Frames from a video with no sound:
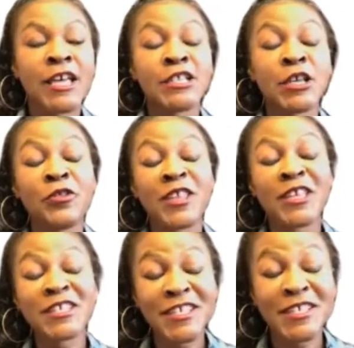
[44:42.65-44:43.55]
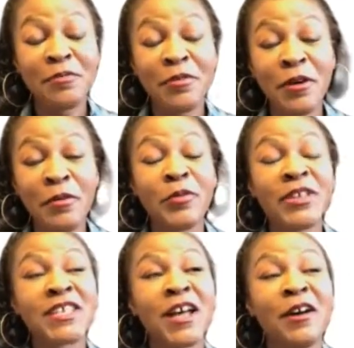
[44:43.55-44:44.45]
So this is the part where
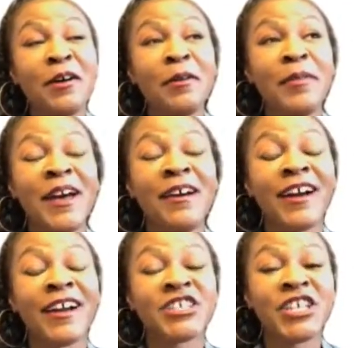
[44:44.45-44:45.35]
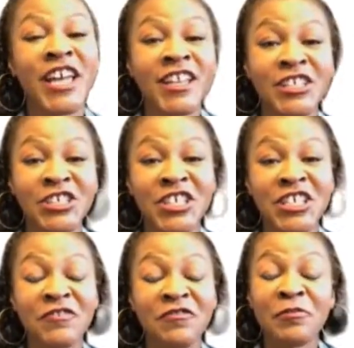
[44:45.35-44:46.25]
we talk about our
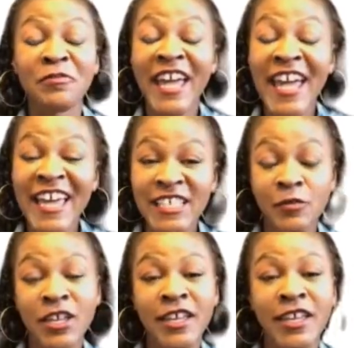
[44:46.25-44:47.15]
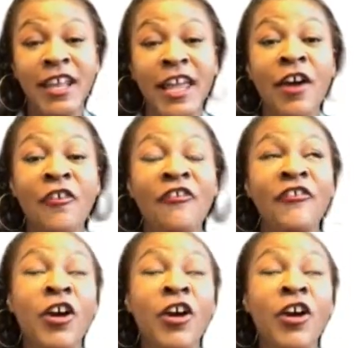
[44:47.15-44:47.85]
challenges from last week and how